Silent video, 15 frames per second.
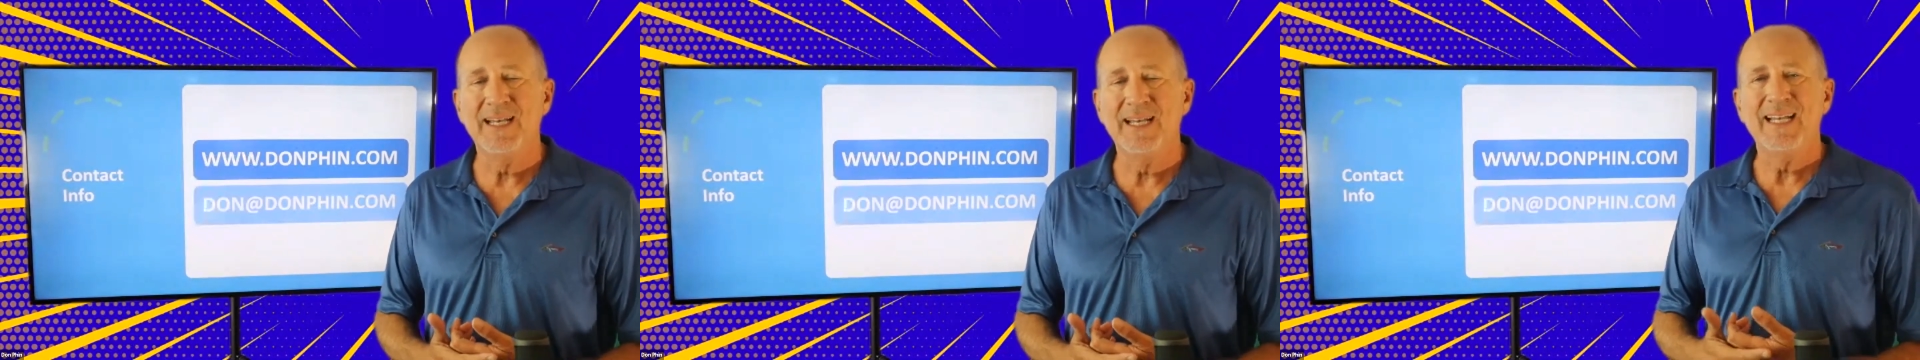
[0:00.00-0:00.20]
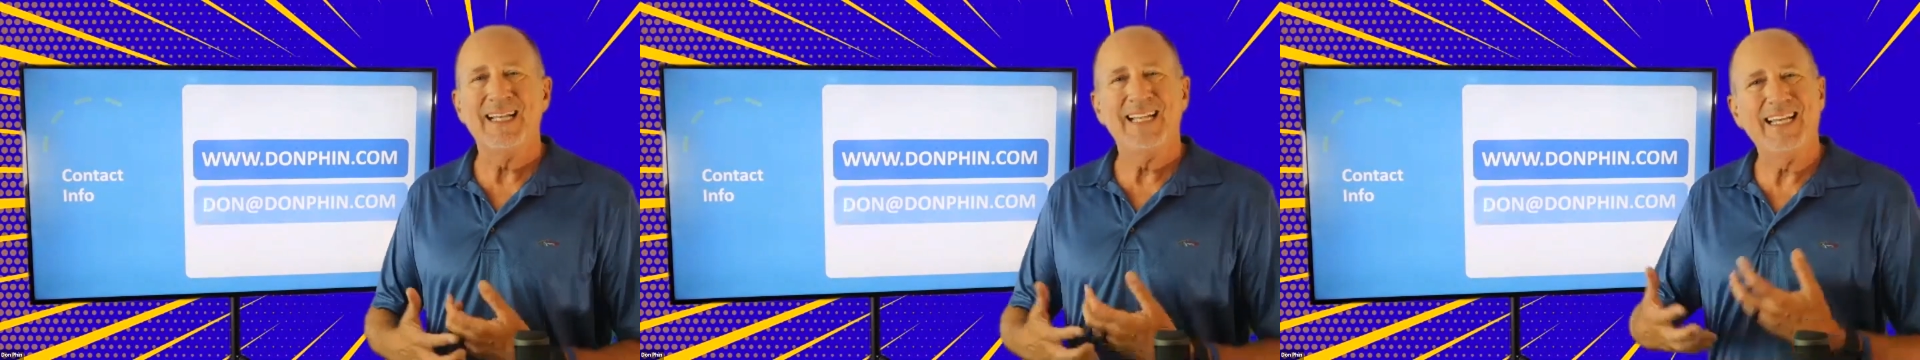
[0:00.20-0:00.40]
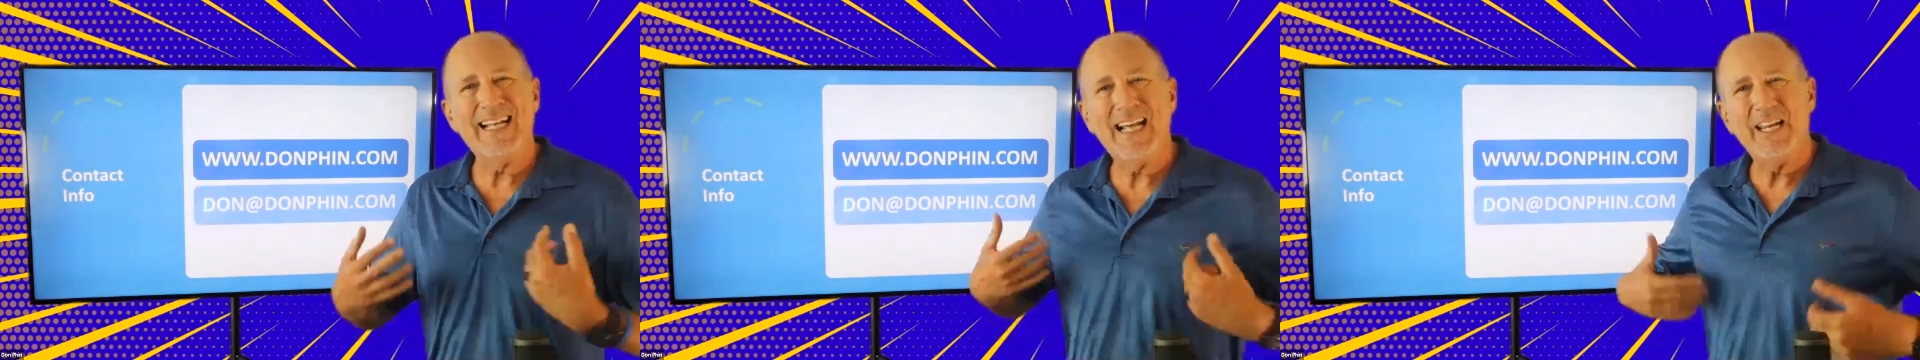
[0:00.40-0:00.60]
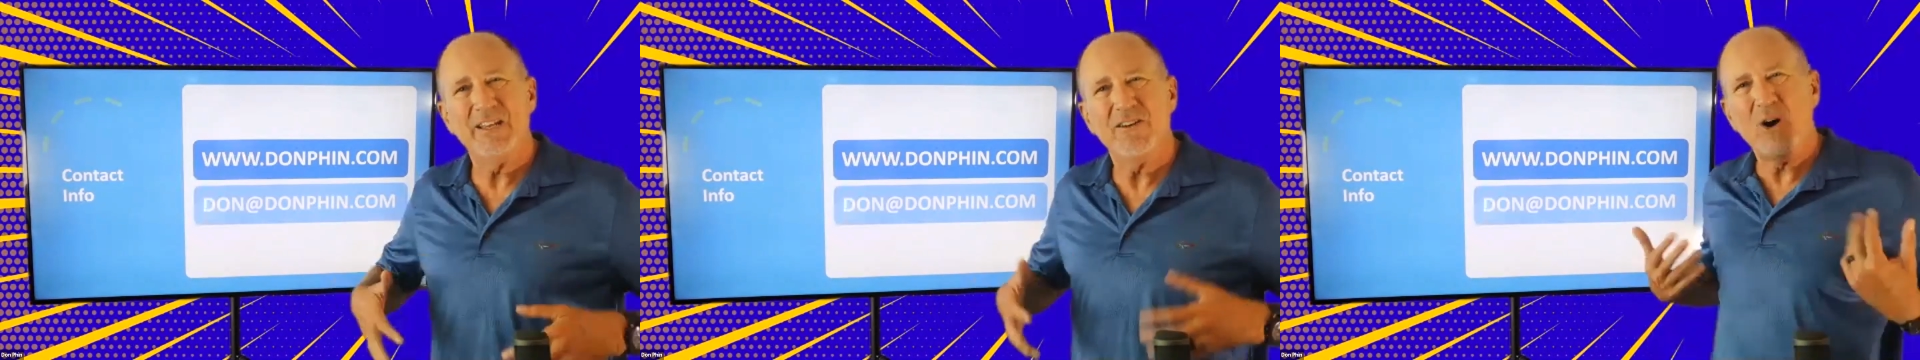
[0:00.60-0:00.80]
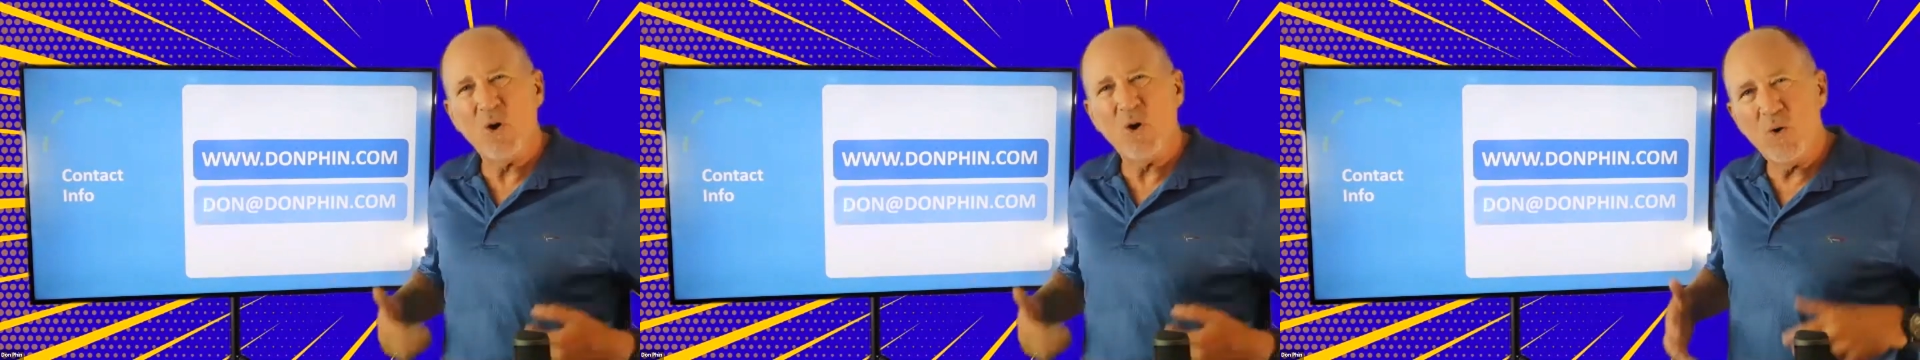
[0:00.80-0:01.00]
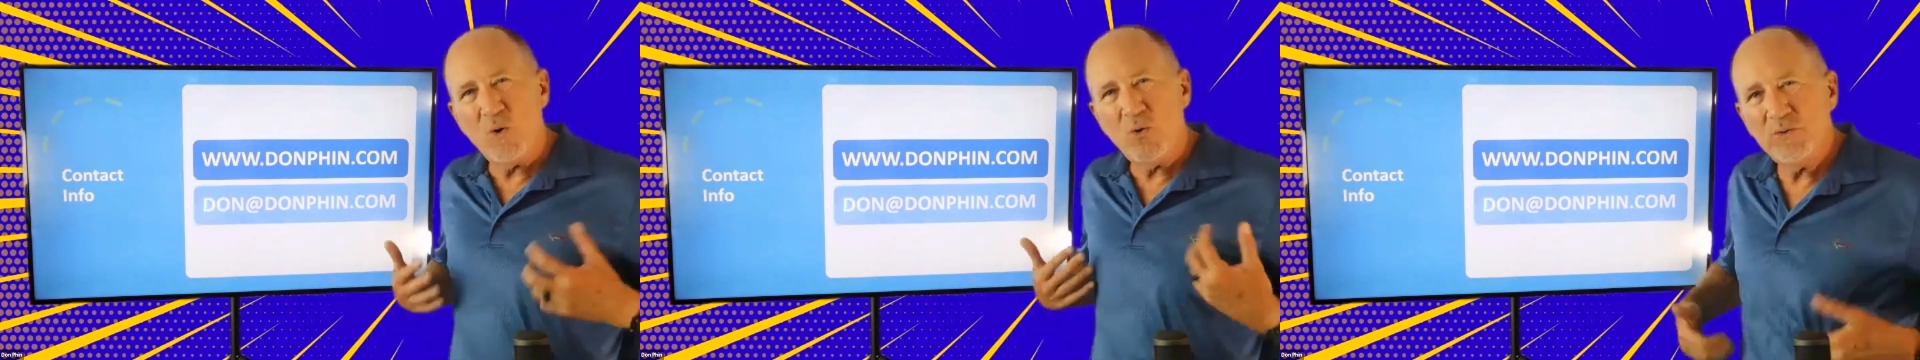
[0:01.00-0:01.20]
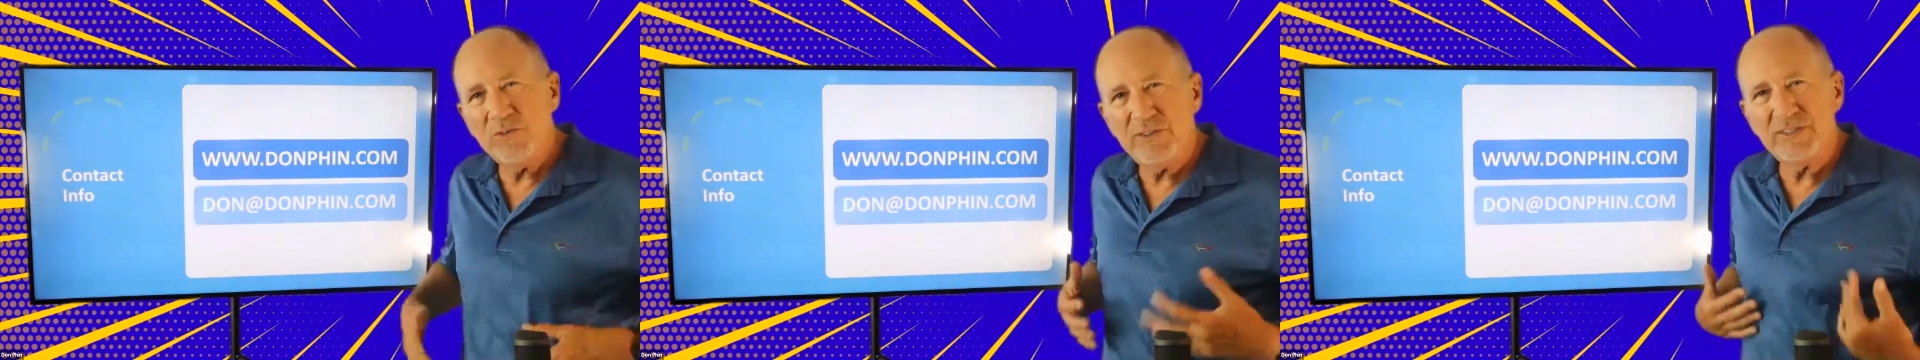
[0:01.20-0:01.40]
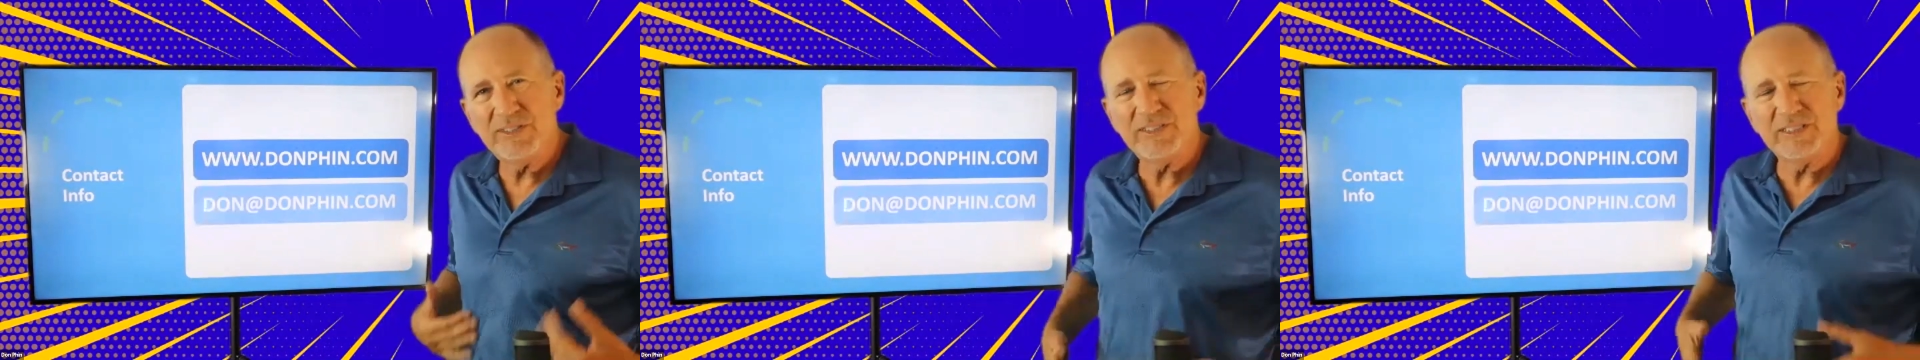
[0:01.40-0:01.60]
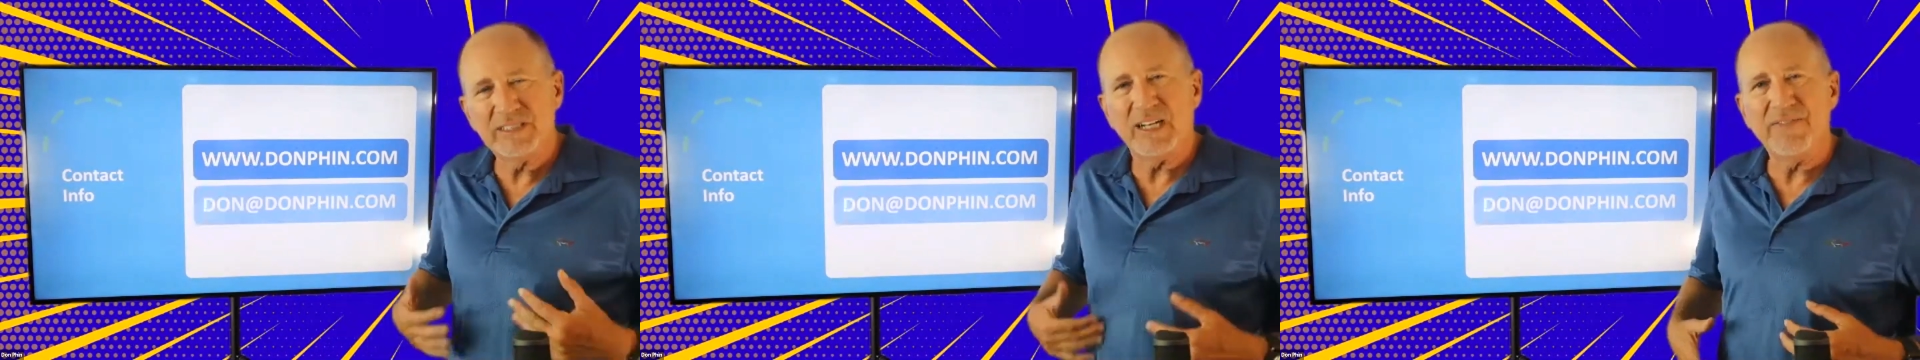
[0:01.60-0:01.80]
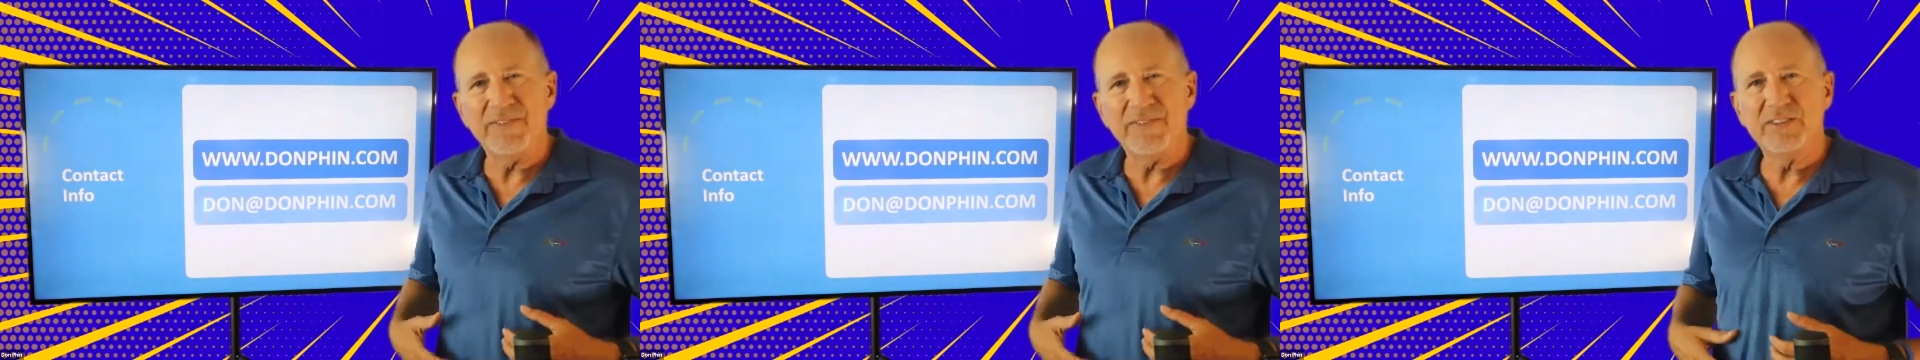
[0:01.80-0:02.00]
get out of their own
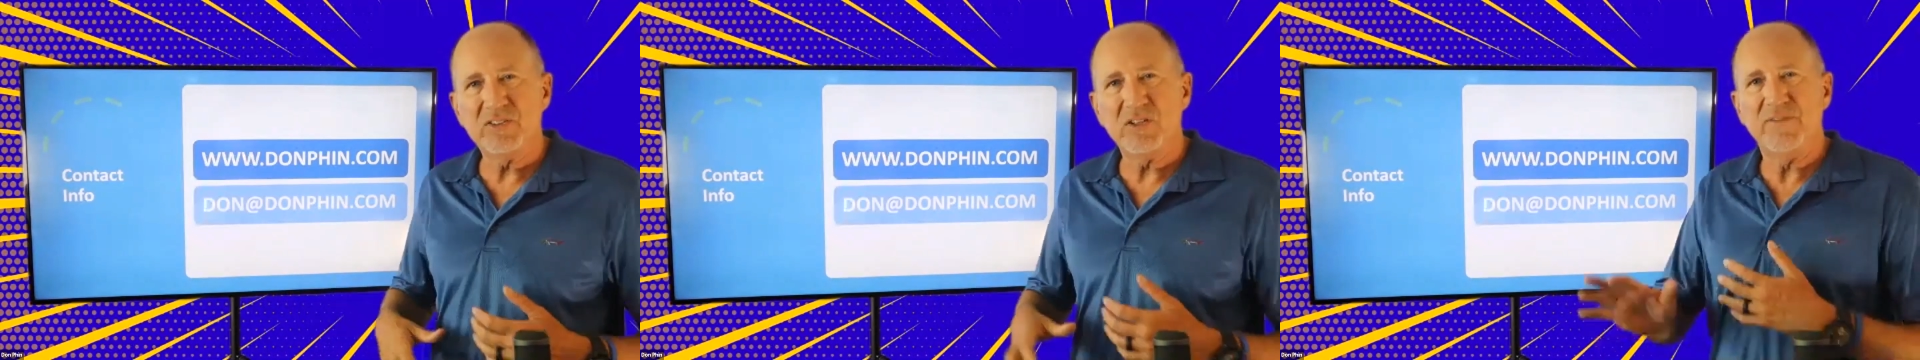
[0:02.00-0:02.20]
stuff and start